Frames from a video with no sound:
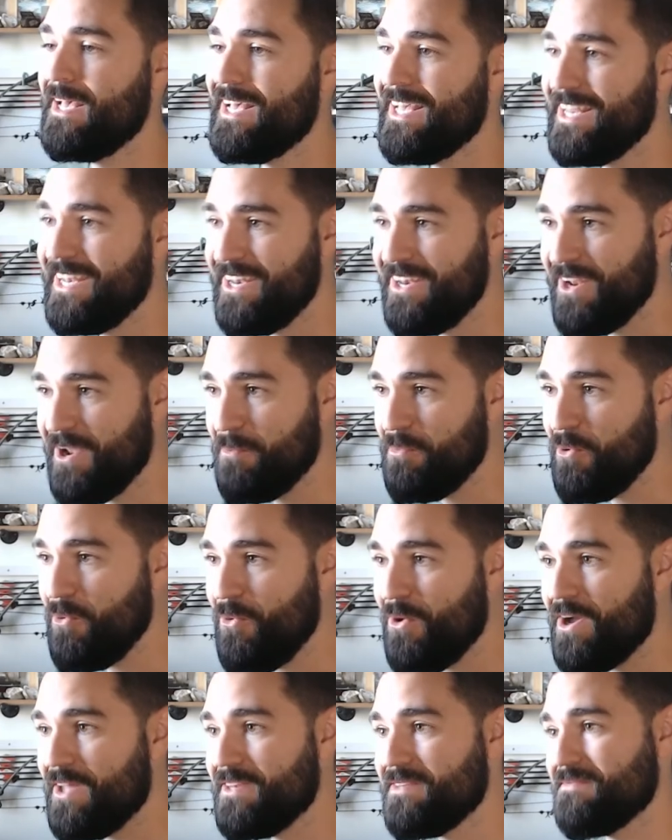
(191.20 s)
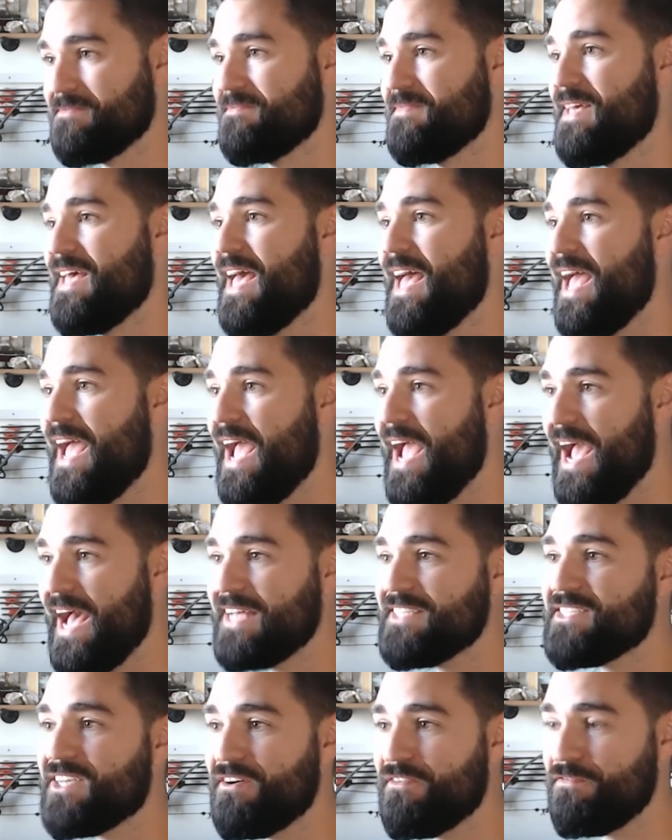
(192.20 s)
Number one,
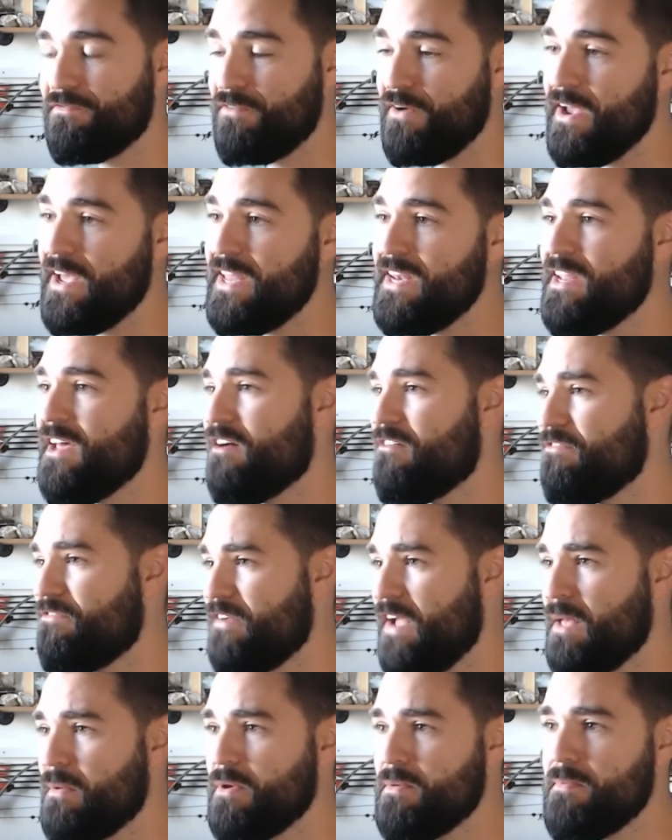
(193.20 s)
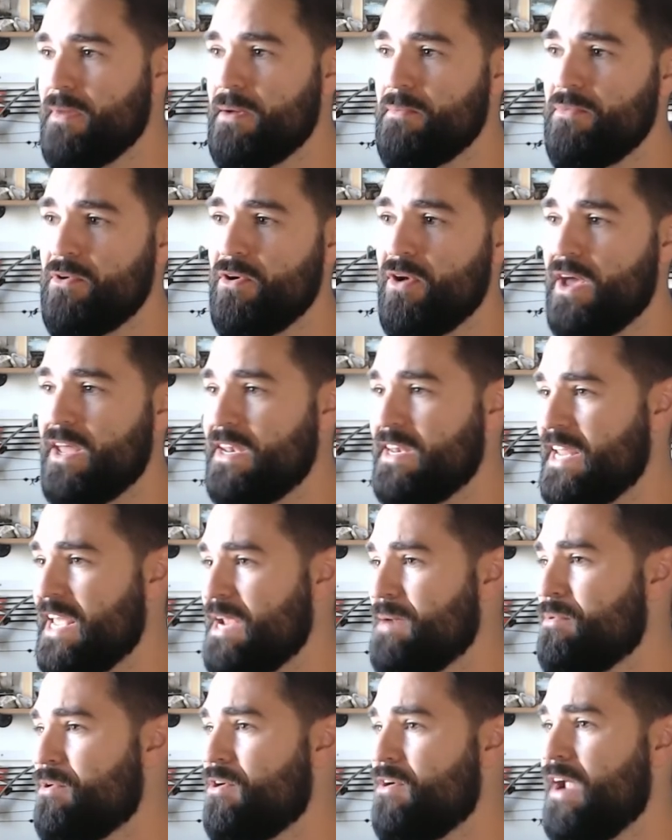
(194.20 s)
ask a friend, a family member, a
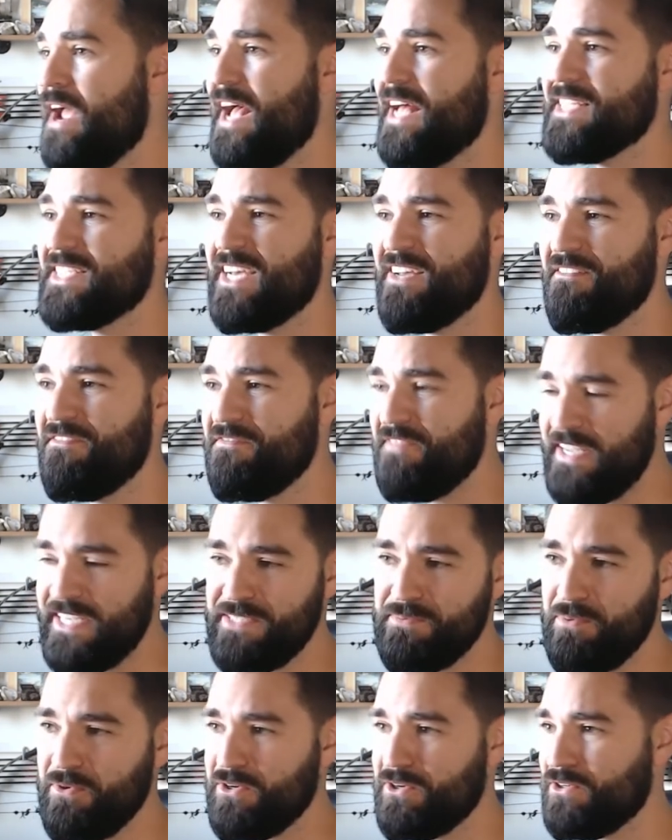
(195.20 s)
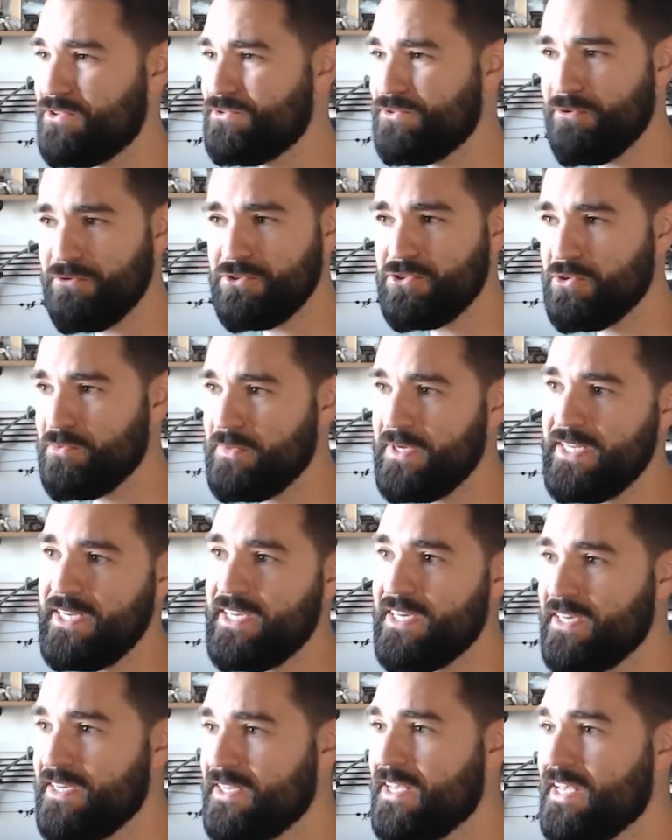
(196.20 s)
neighbor, ask on Facebook or social
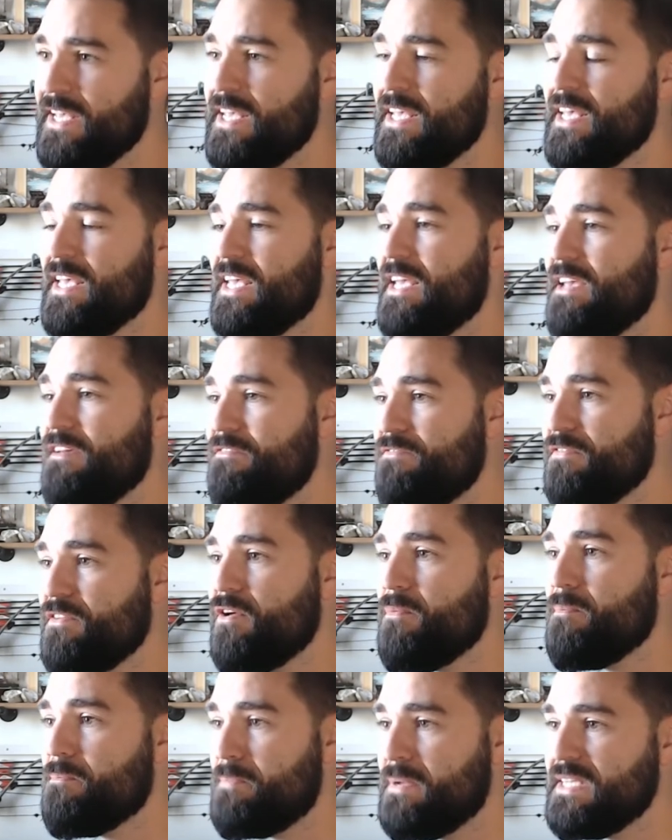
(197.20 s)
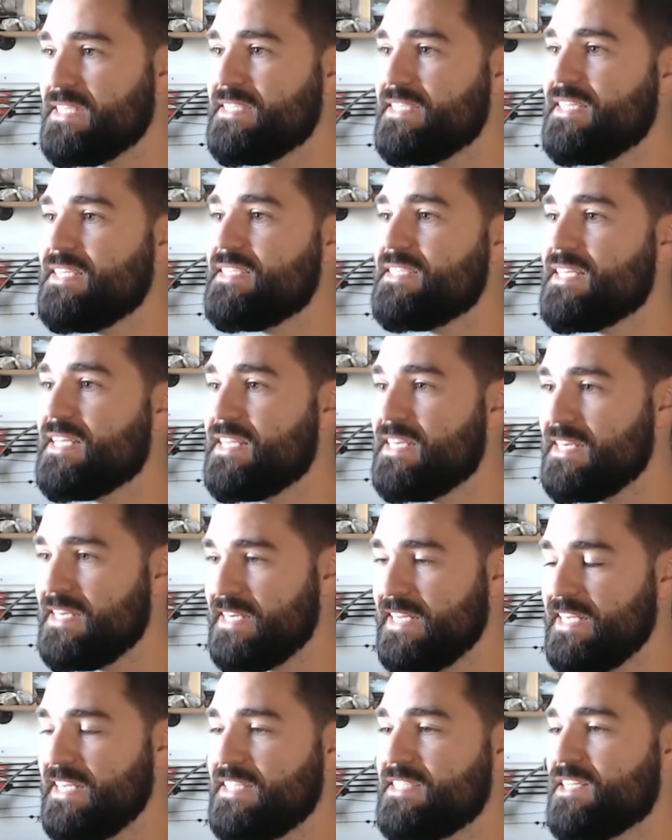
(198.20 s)
media if their business
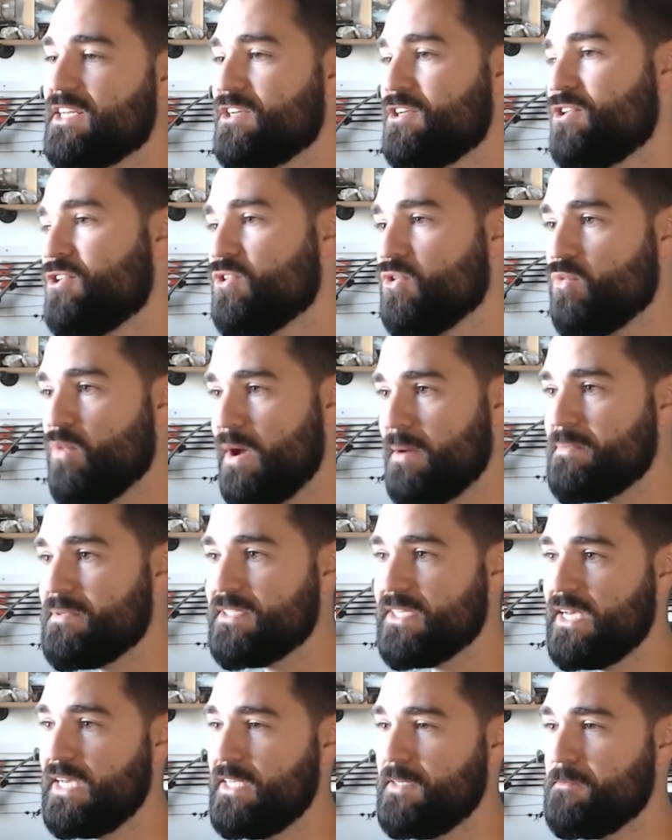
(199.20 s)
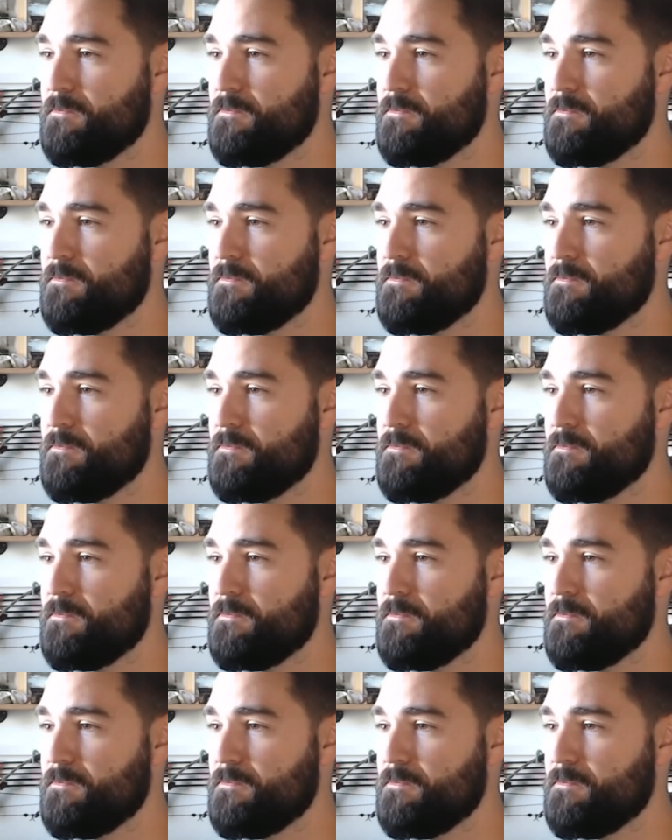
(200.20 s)
needs a new website.